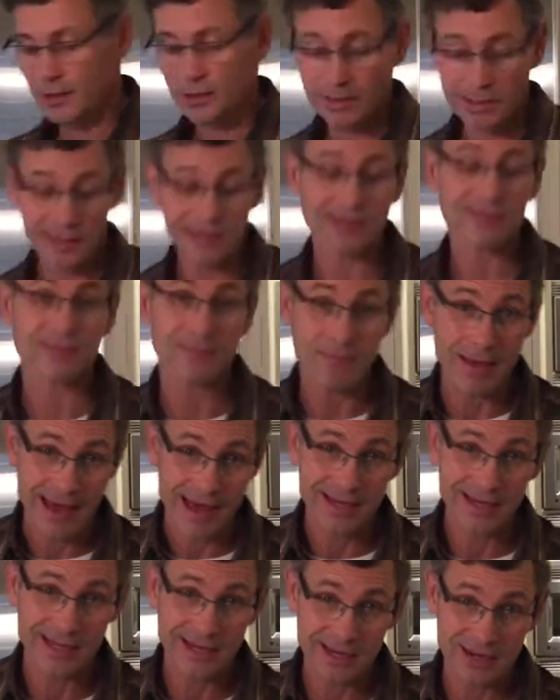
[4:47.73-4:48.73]
Like if
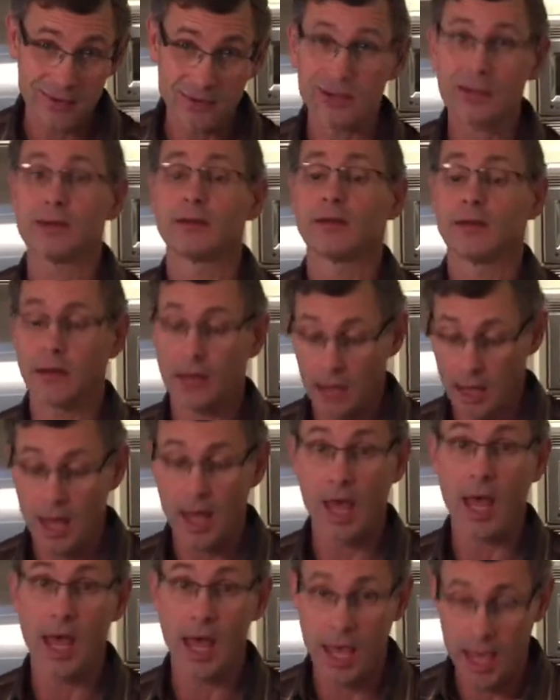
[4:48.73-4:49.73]
Matt can do it,
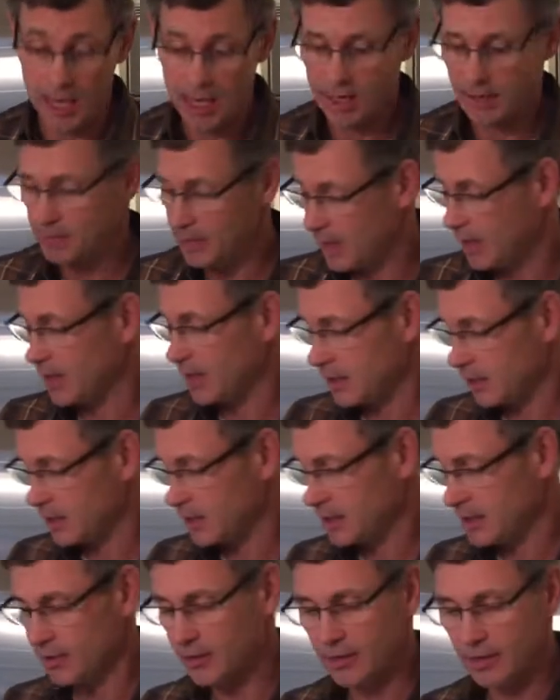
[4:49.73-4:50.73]
anybody
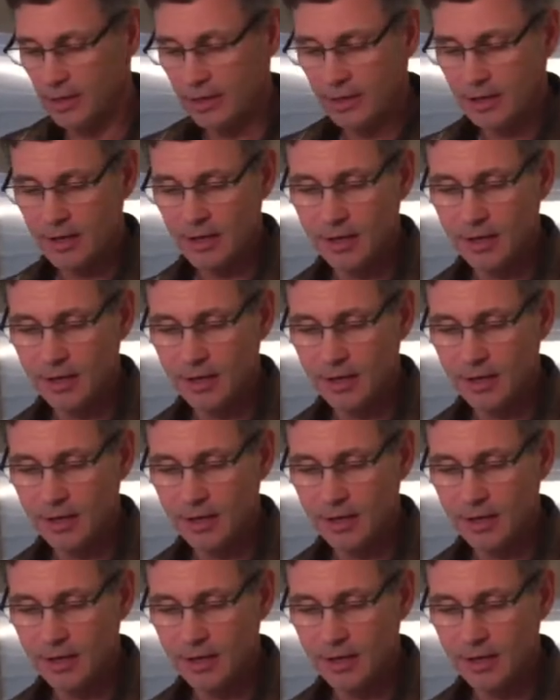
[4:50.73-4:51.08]
can do it.